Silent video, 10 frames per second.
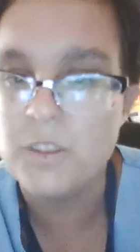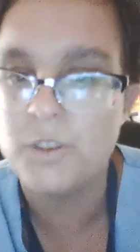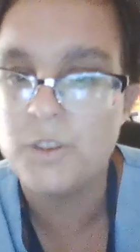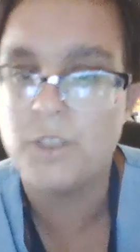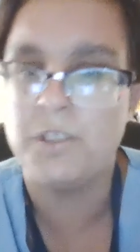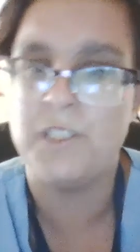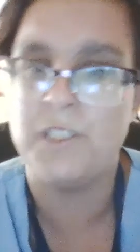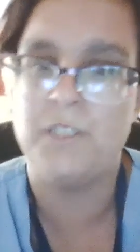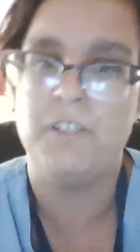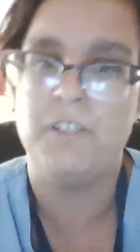So as
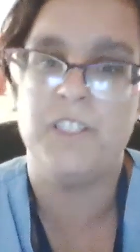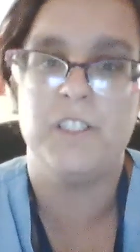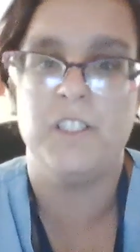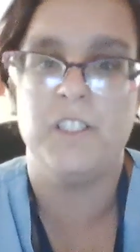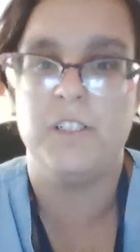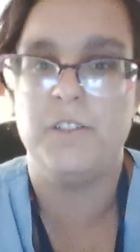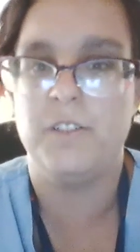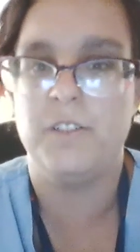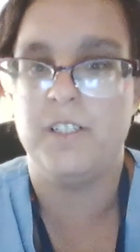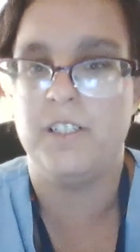they're at
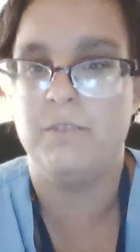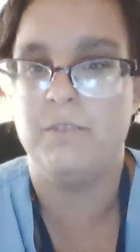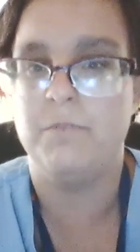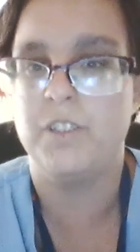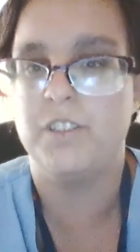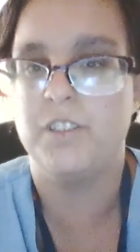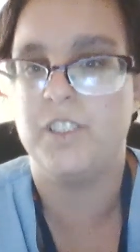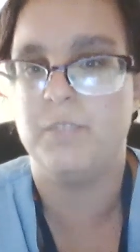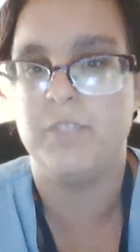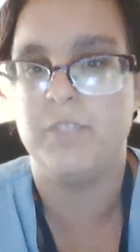the military
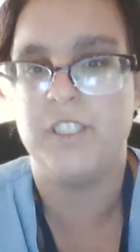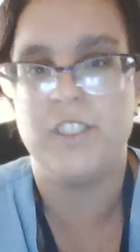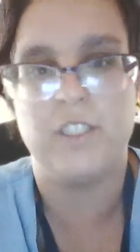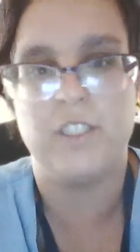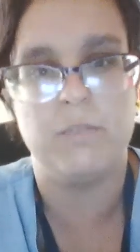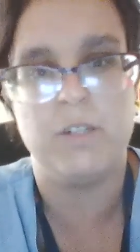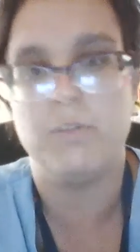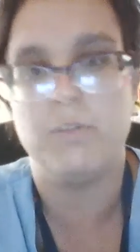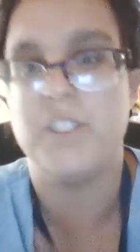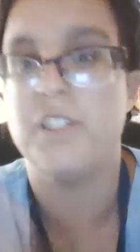base, they come out
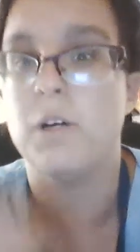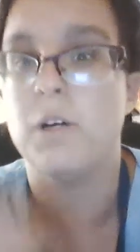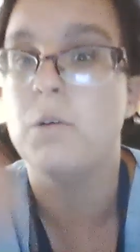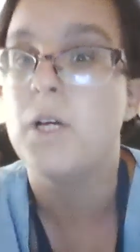with, you know,